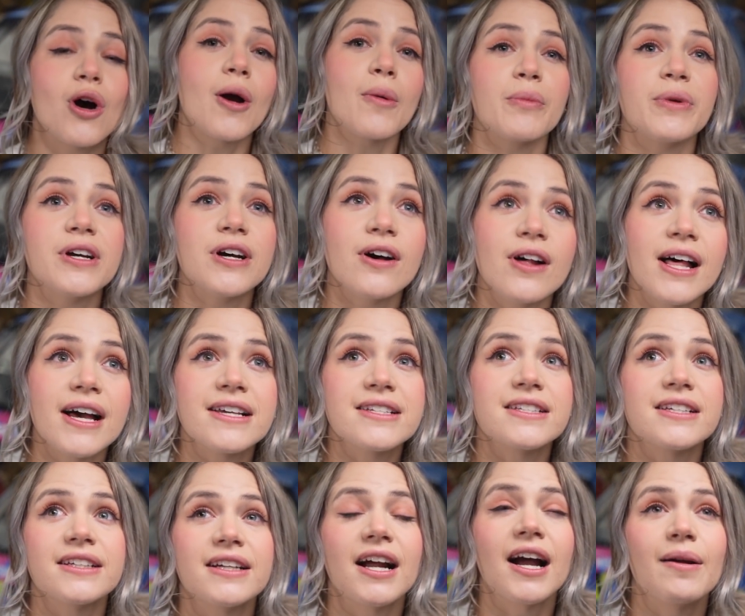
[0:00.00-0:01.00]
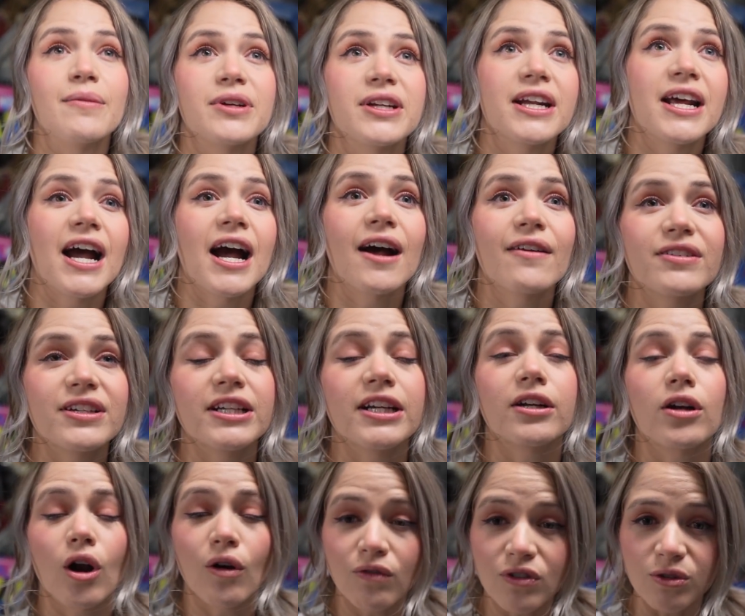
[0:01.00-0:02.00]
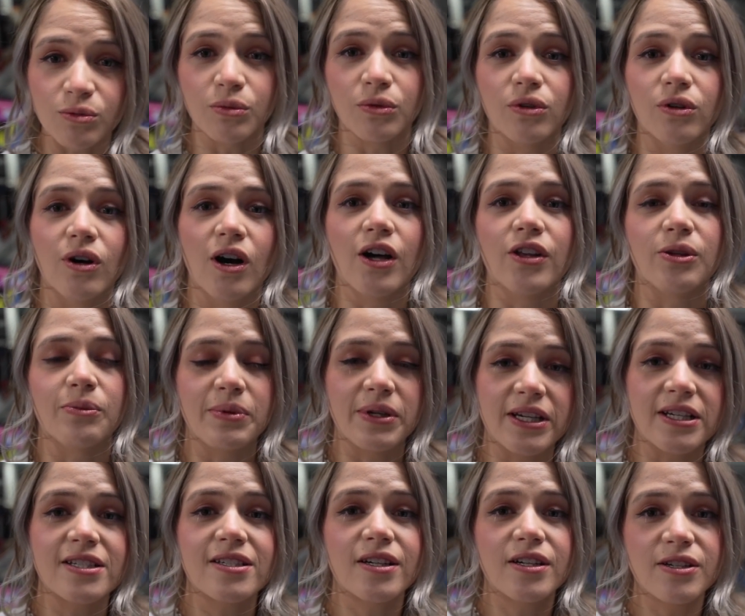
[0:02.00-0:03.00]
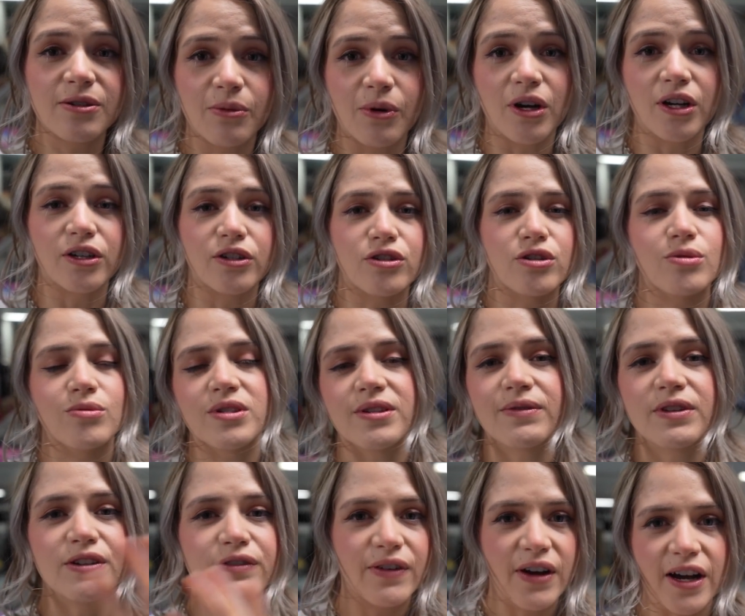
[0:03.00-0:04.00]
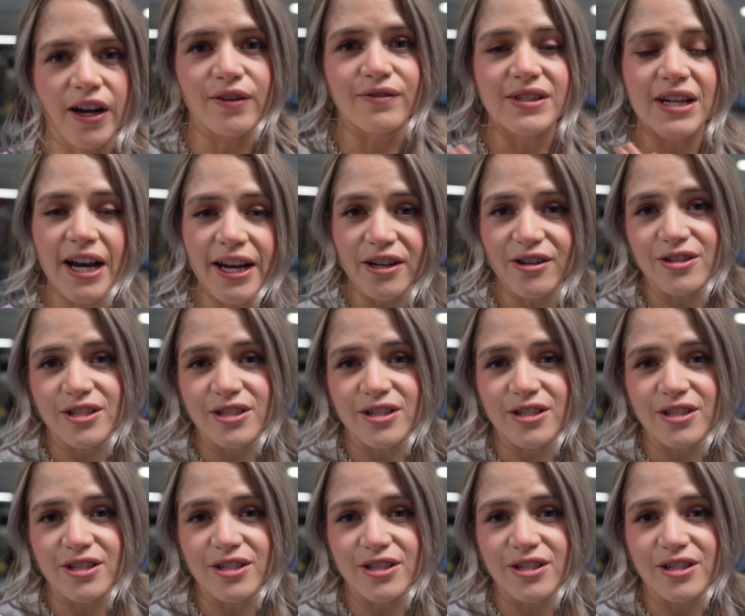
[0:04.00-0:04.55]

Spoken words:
I'm realizing I'm gonna have to get comfortable on the PS91 275 tire